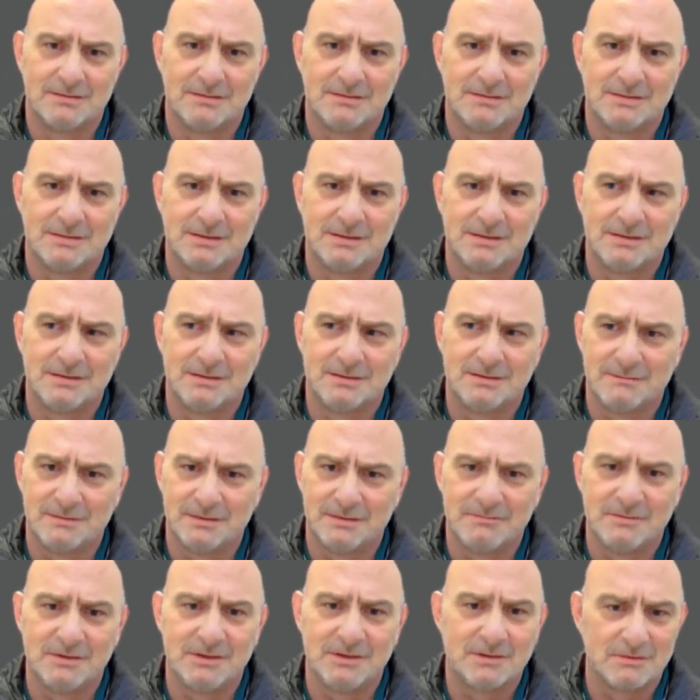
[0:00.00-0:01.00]
They said to
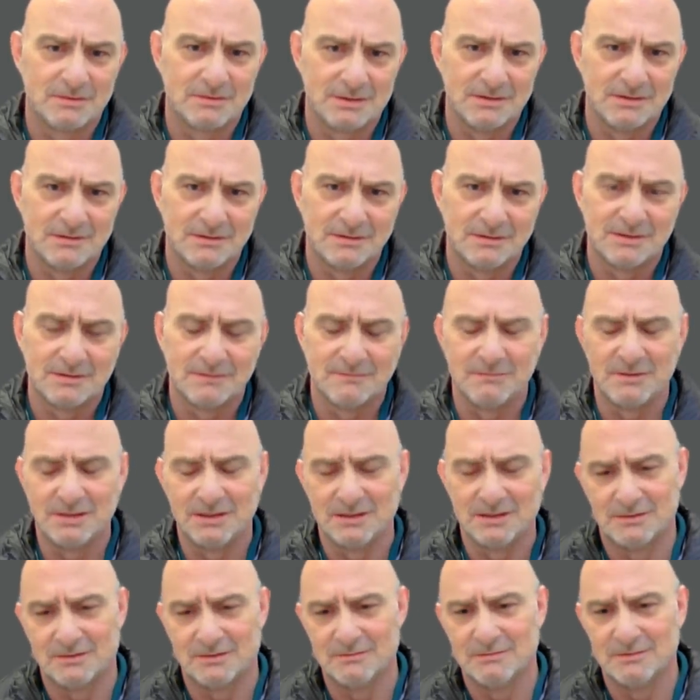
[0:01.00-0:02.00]
them it could not have
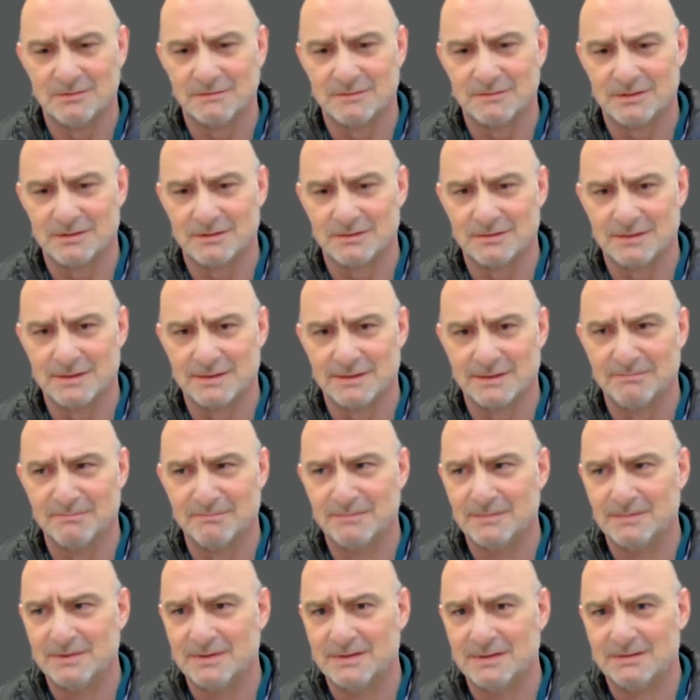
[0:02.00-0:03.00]
been done without
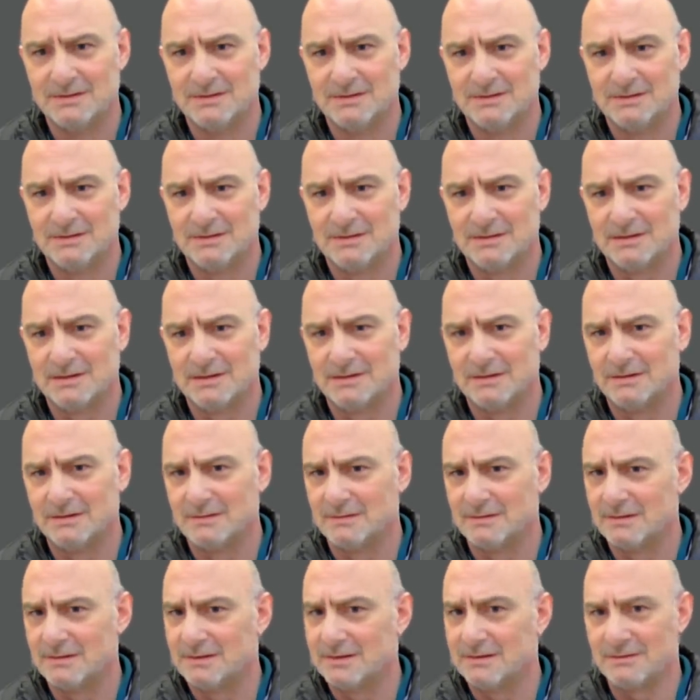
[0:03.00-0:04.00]
them.
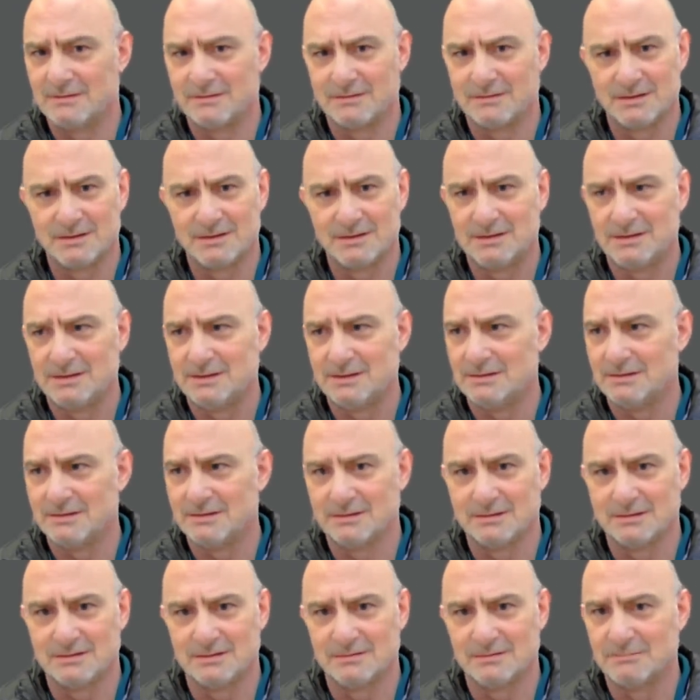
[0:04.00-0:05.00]
And they are really
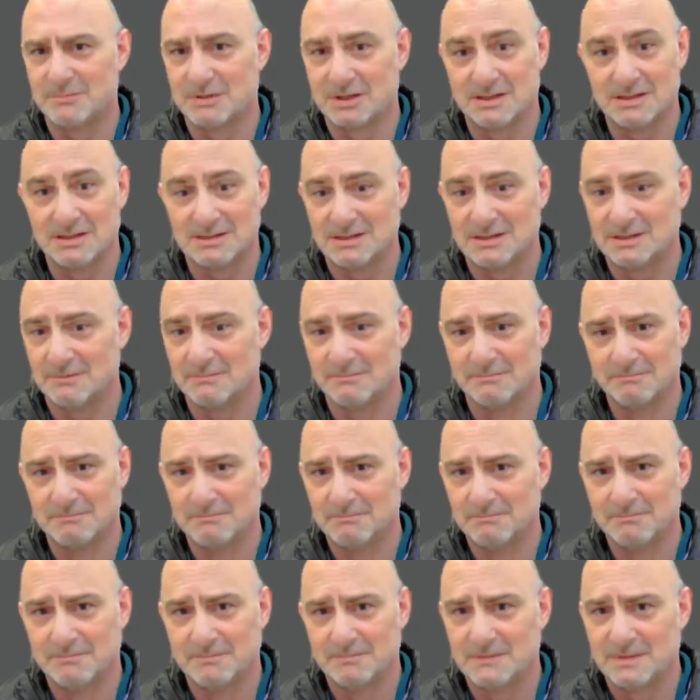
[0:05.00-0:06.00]
praising.
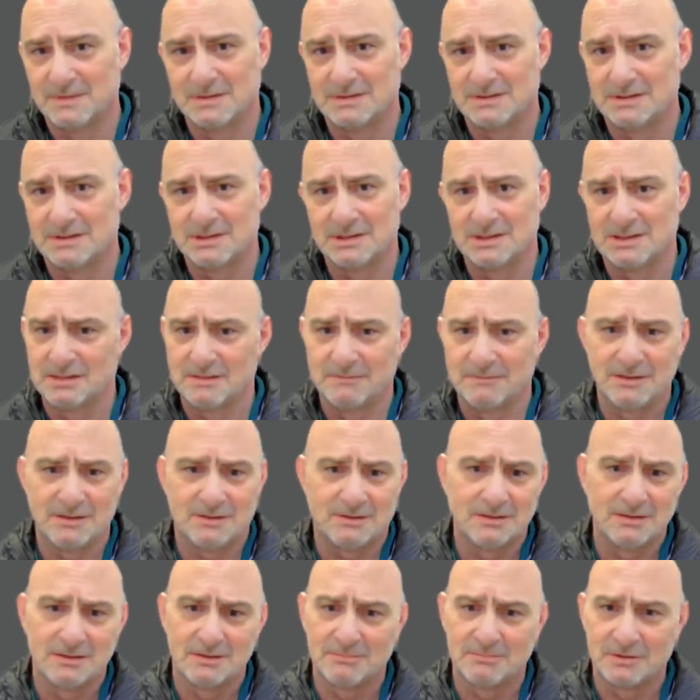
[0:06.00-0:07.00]
They say we
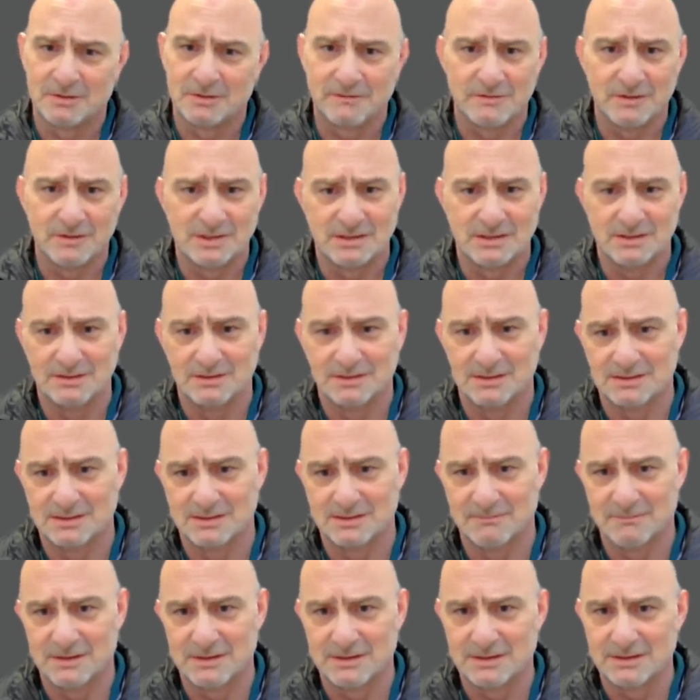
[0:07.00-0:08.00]
utter
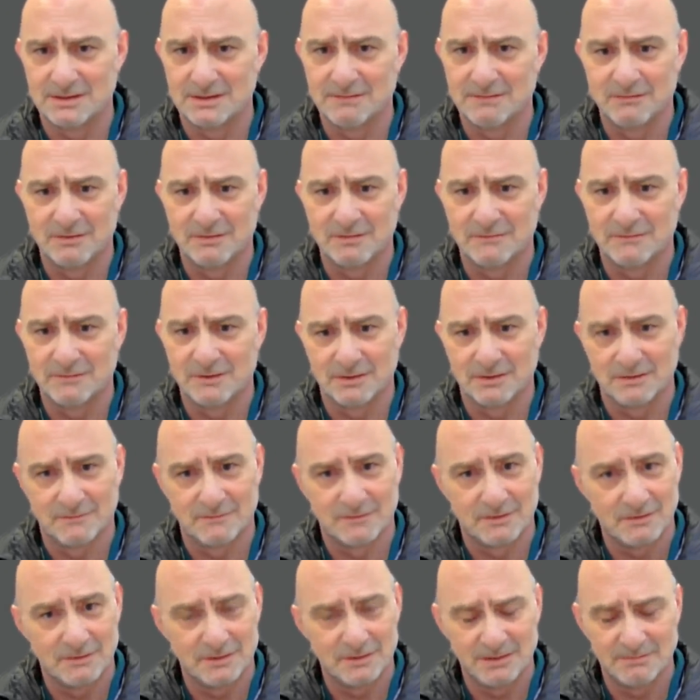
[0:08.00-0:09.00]
professionalism. They had never a fear
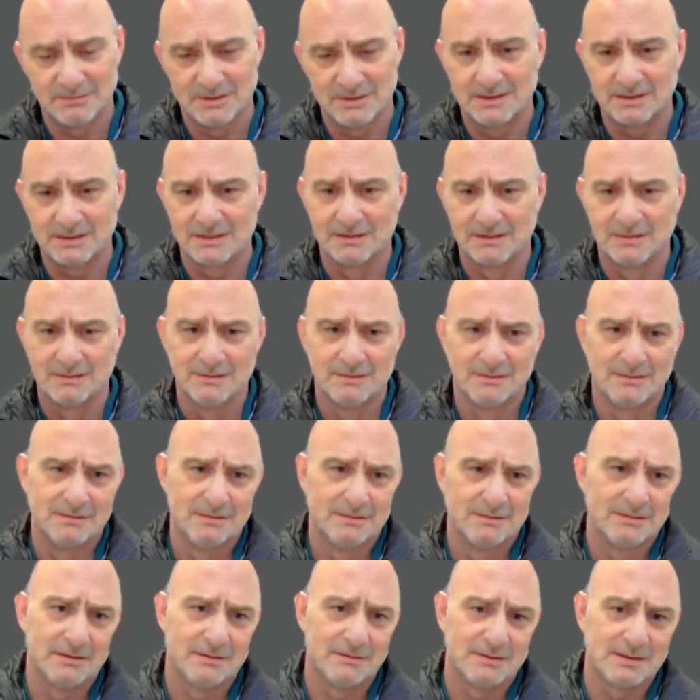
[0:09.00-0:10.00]
of going back,
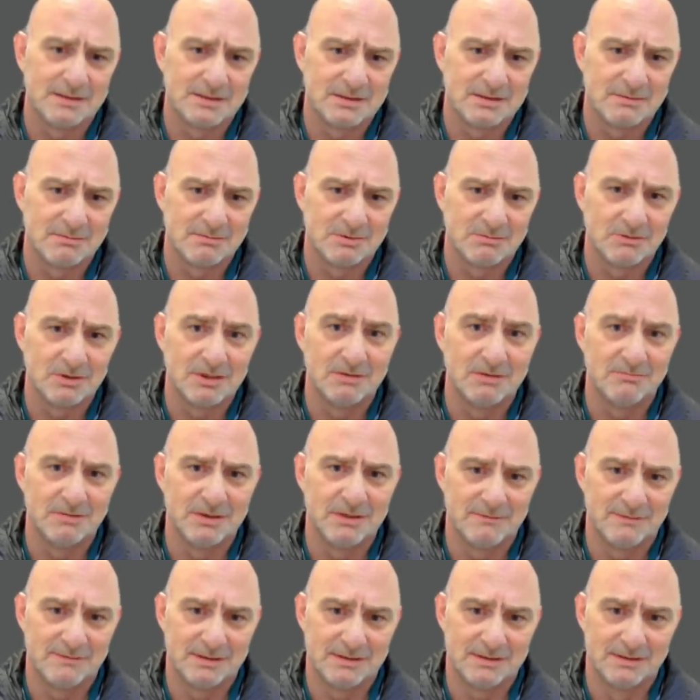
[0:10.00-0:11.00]
and their ships wouldn't
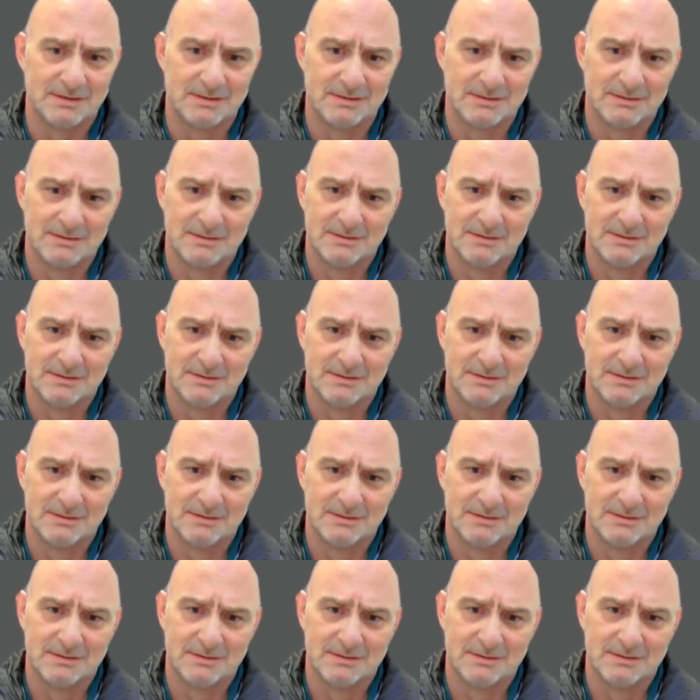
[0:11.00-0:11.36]
be there.